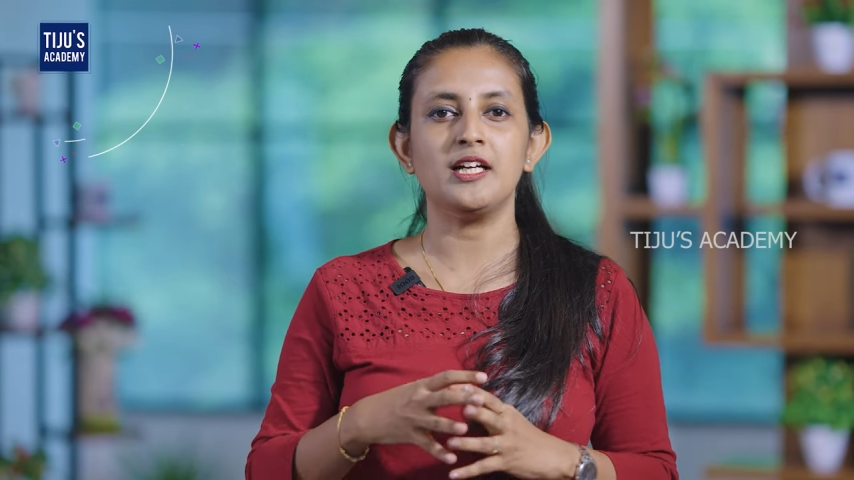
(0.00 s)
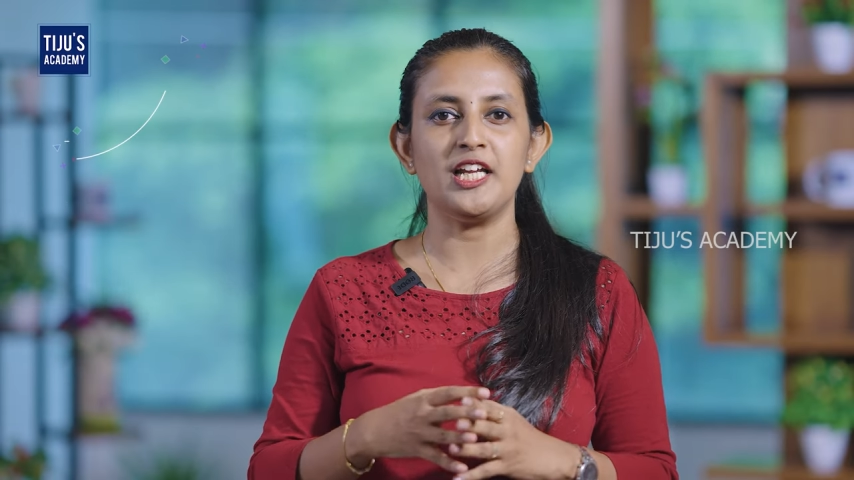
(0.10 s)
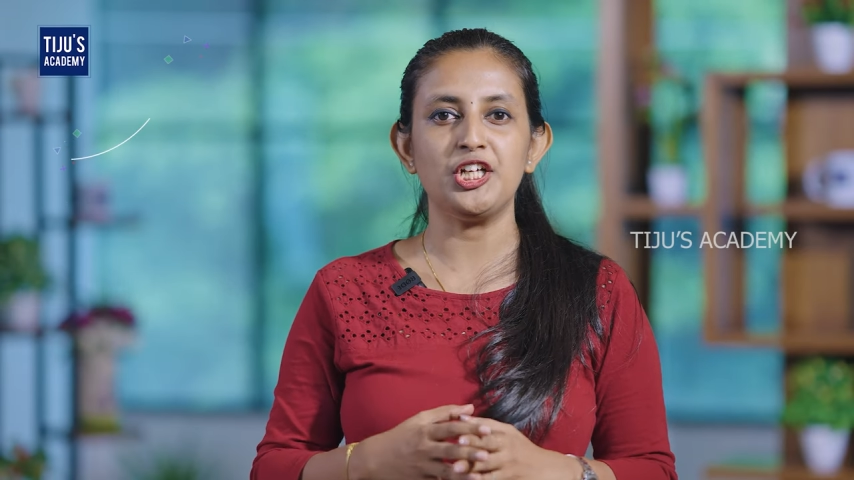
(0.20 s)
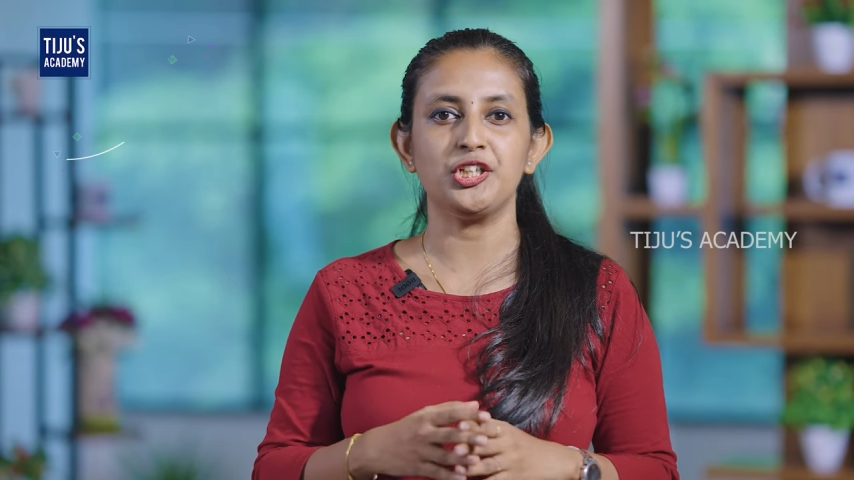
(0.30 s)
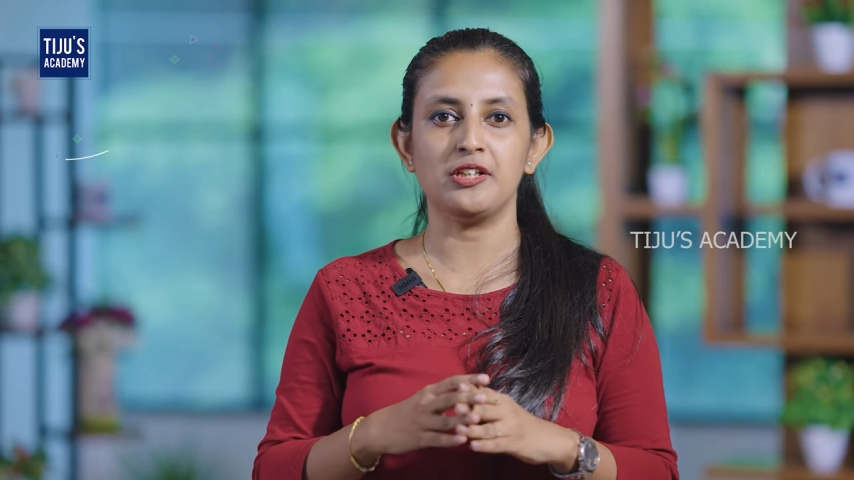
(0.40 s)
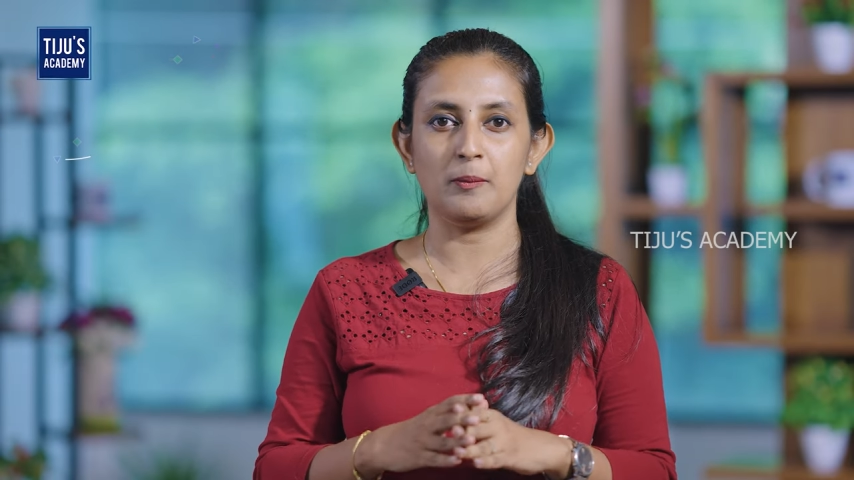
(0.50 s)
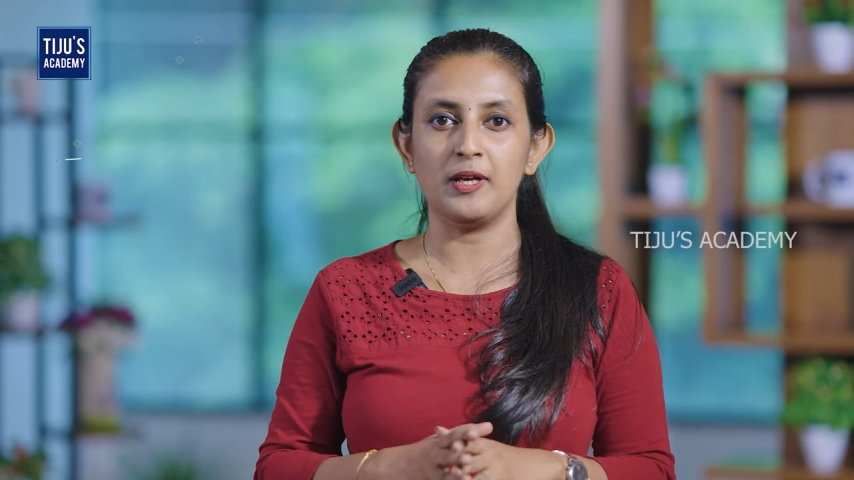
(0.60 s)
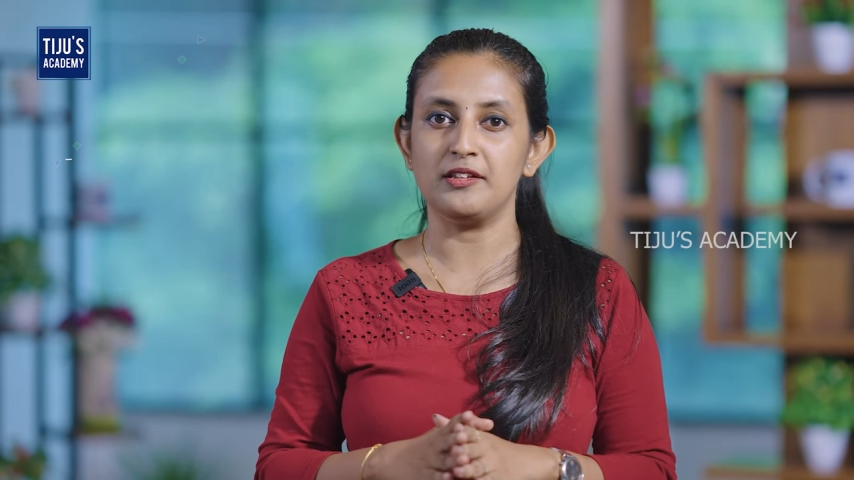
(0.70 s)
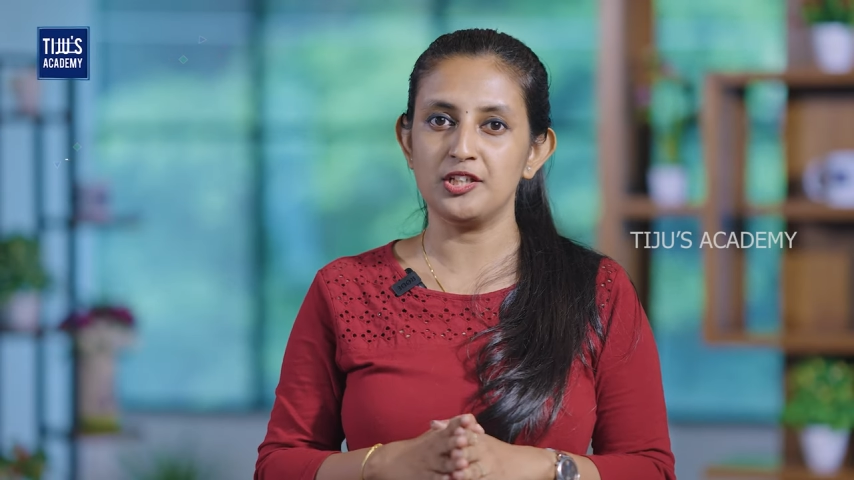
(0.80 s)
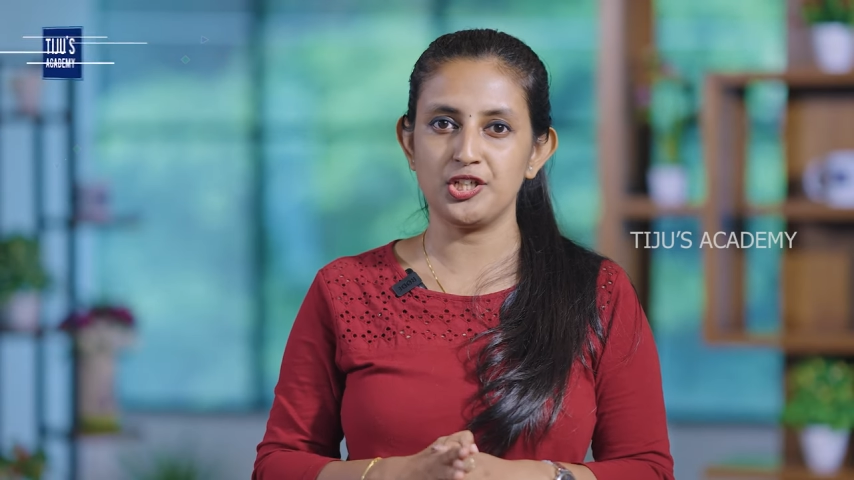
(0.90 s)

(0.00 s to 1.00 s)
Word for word: condition nammal endu